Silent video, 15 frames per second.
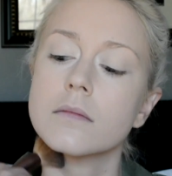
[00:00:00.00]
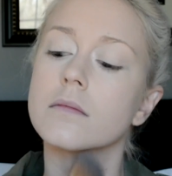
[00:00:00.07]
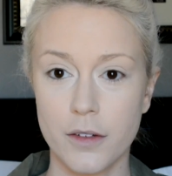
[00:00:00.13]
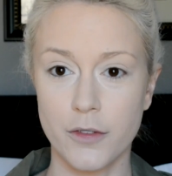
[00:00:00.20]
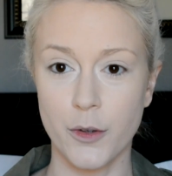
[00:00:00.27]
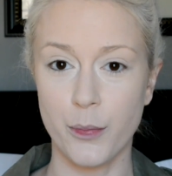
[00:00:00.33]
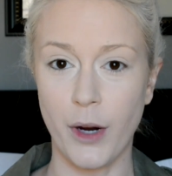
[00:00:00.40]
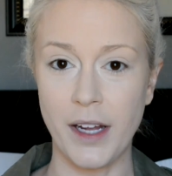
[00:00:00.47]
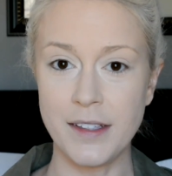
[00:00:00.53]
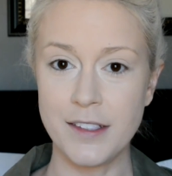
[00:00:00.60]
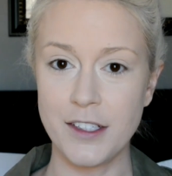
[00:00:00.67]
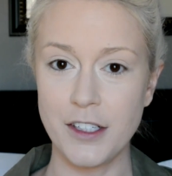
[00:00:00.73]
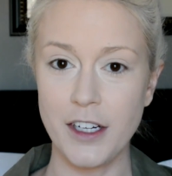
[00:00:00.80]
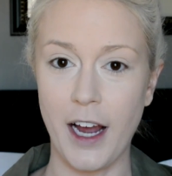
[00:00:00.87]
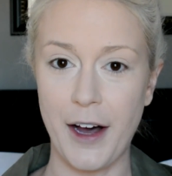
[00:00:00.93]
For
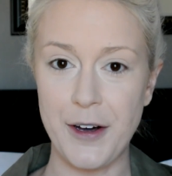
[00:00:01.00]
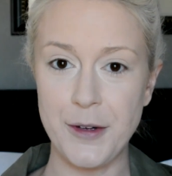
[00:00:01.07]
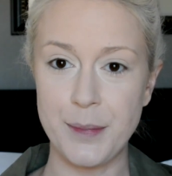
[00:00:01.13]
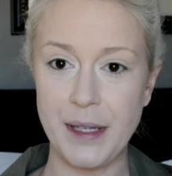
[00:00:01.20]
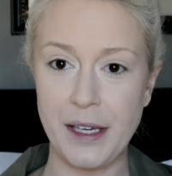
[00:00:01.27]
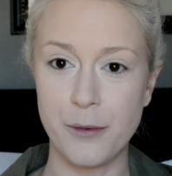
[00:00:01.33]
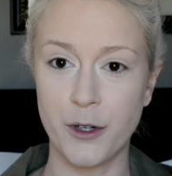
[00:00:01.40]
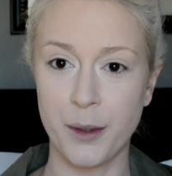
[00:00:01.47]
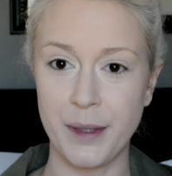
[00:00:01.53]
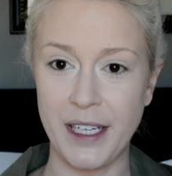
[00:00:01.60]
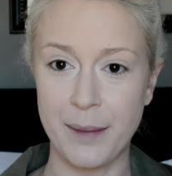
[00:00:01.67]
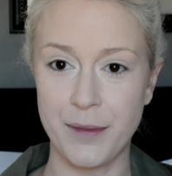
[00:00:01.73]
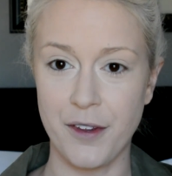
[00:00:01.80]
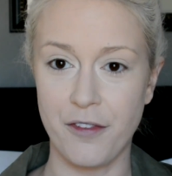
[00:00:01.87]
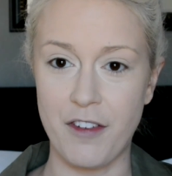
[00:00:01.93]
bronzer, I'll be warming
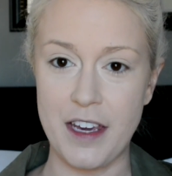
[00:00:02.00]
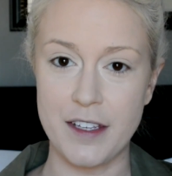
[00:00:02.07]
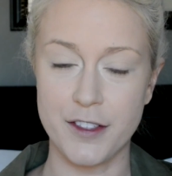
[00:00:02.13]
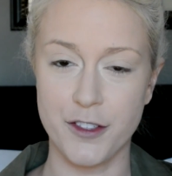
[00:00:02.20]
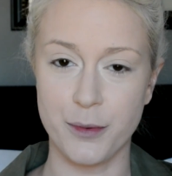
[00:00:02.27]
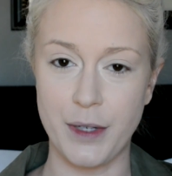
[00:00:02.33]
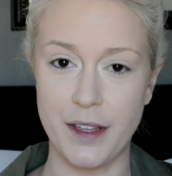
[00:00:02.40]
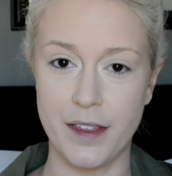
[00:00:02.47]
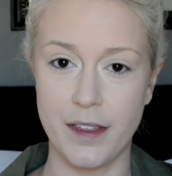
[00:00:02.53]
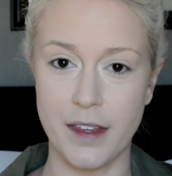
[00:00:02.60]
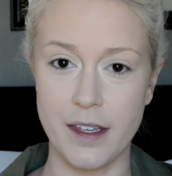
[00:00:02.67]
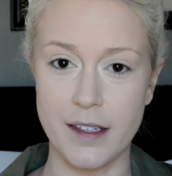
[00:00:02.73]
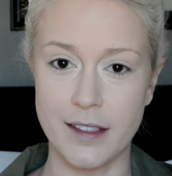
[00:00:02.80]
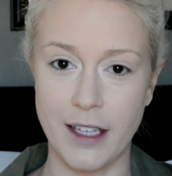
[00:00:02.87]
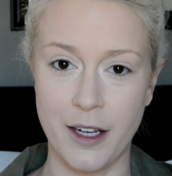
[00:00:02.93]
up the face with
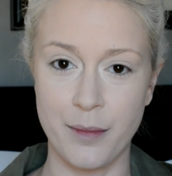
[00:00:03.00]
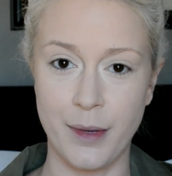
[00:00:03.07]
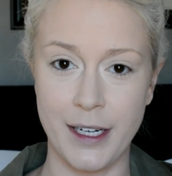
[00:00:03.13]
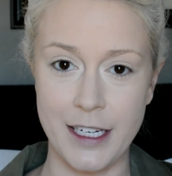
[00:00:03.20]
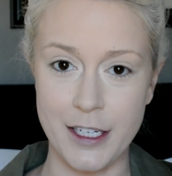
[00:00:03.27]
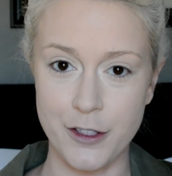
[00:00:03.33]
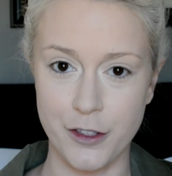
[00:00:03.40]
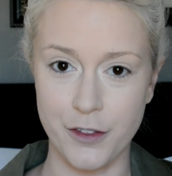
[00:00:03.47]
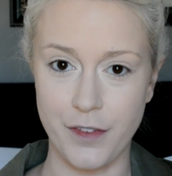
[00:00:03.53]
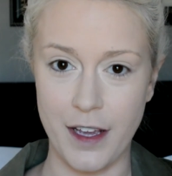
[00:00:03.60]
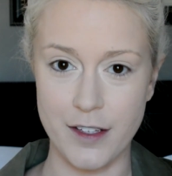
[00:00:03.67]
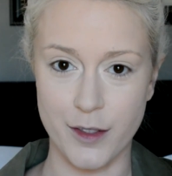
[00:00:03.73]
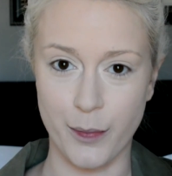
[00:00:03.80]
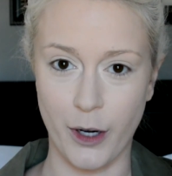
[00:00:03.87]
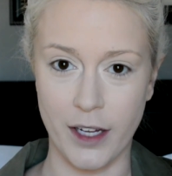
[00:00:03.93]
the Sun Bunny Too
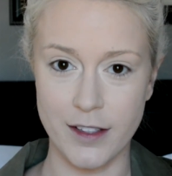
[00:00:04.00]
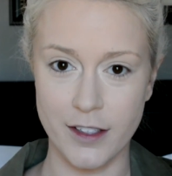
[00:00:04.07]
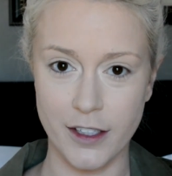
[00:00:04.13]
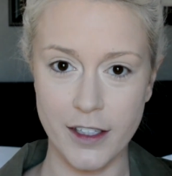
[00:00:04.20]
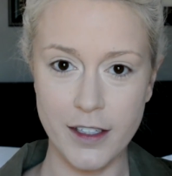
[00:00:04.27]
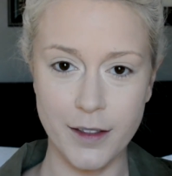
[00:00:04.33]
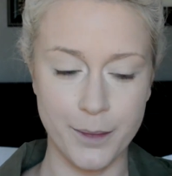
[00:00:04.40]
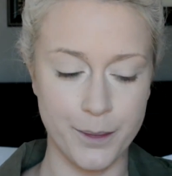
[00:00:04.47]
Faced Bronzer.